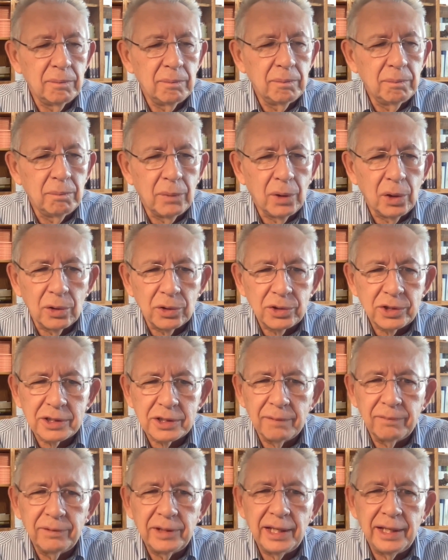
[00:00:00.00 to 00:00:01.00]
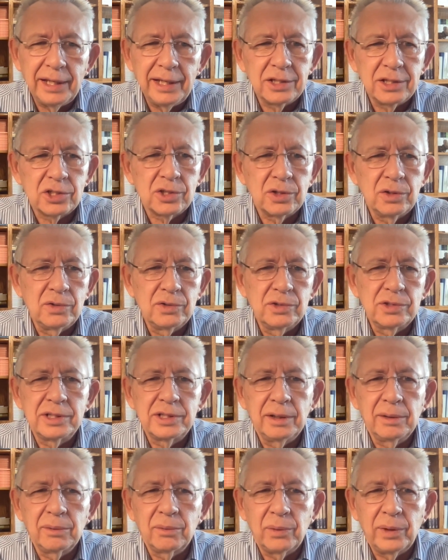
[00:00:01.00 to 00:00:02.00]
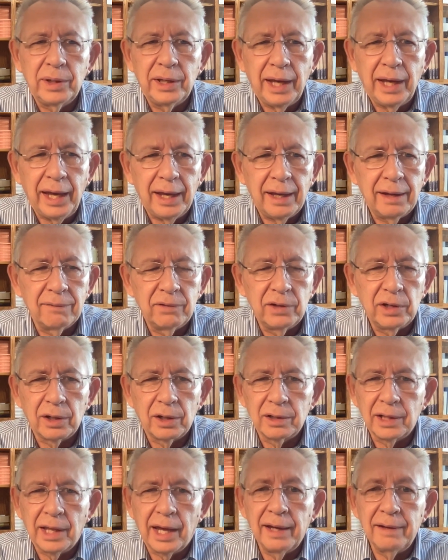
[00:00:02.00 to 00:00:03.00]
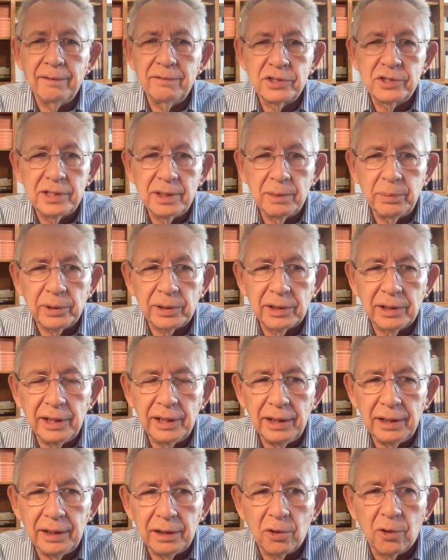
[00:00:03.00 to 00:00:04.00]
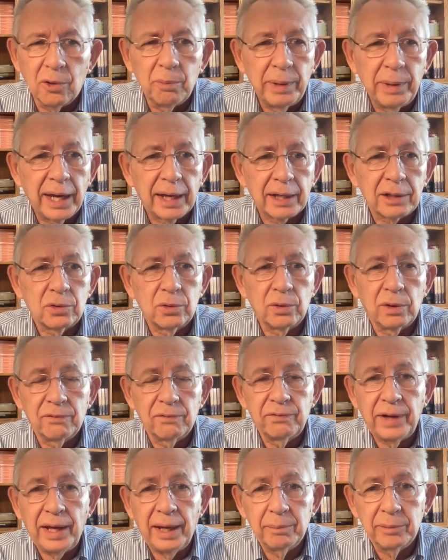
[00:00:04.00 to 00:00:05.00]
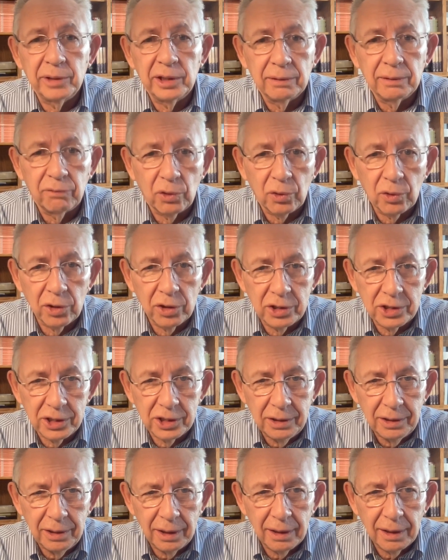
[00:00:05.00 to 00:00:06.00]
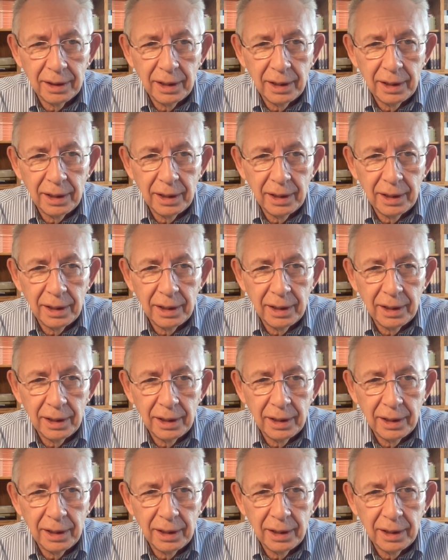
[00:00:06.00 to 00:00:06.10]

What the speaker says: Most of the issues that we have in our lives typically go back to our family of origin.